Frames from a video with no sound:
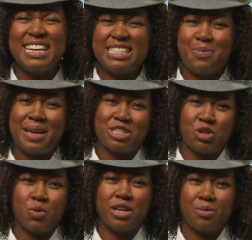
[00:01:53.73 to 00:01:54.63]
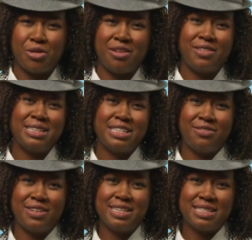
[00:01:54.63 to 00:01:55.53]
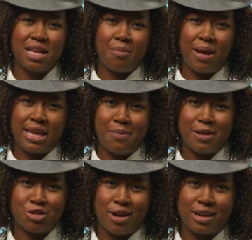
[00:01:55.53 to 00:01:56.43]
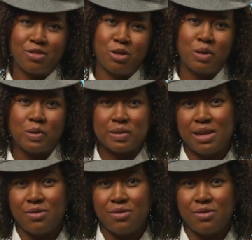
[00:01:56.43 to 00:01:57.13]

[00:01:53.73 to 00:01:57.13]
It's best to run a prevent defense by keeping track of glucose